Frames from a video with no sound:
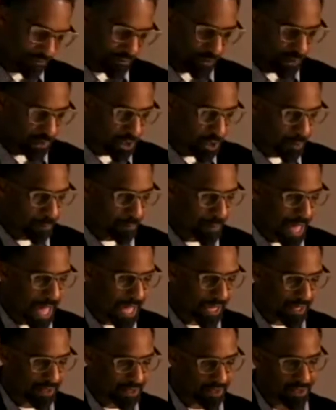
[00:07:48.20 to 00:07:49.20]
we look
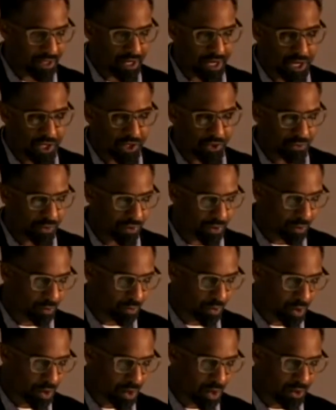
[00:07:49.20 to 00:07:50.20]
back into the history of the
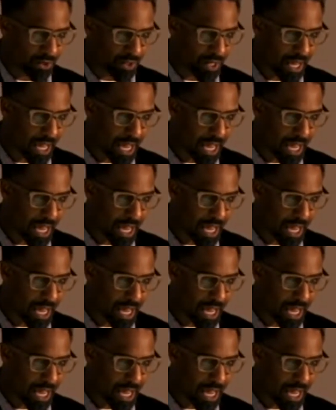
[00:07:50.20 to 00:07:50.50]
world,